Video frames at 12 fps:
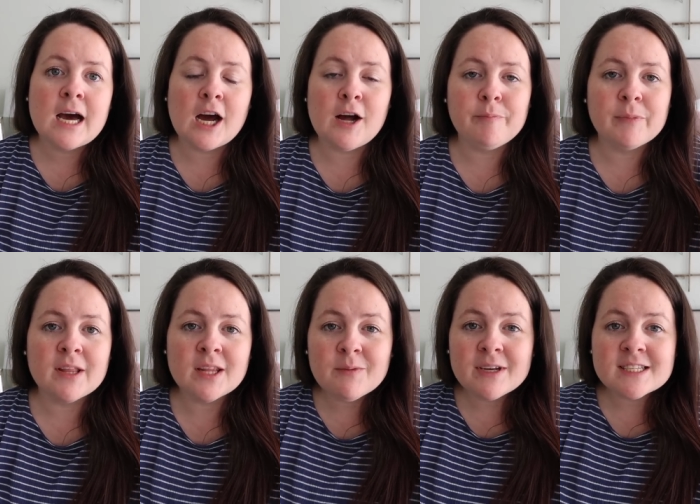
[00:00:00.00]
um,
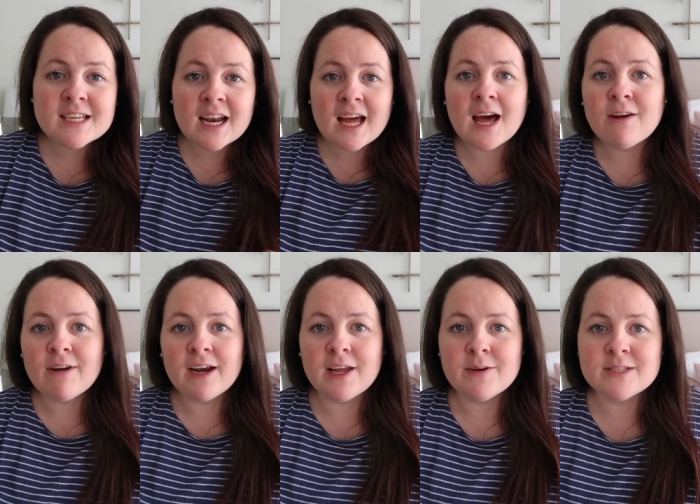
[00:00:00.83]
and then we just kind of had
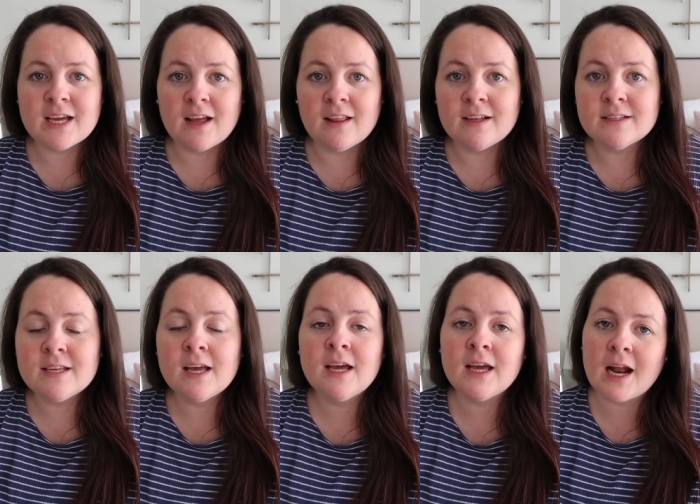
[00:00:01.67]
radio silence,
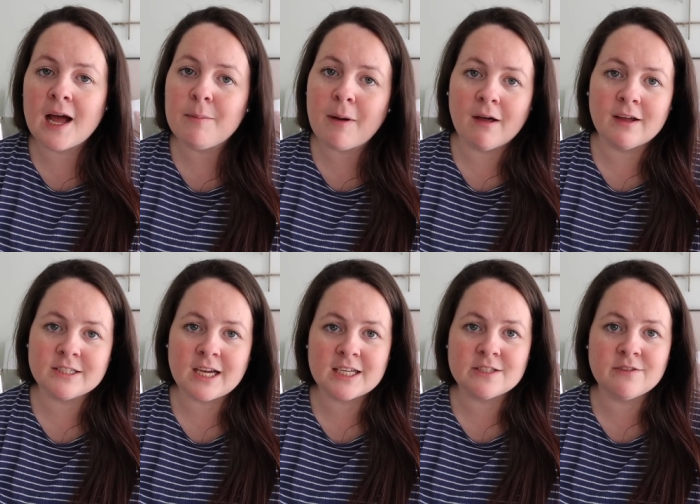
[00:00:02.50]
and I
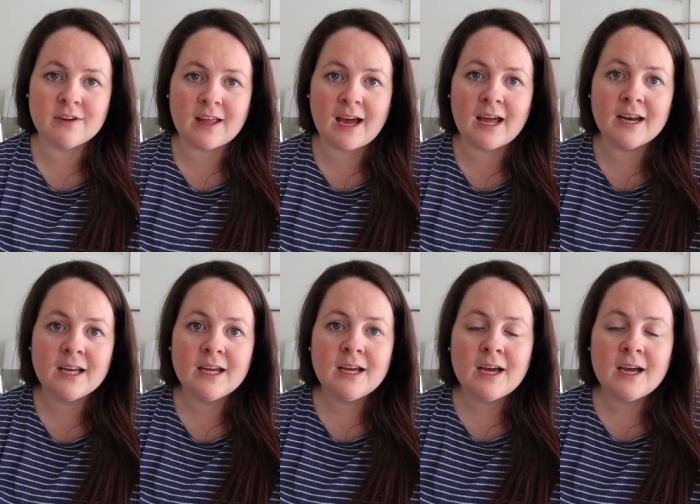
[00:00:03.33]
apologize for that,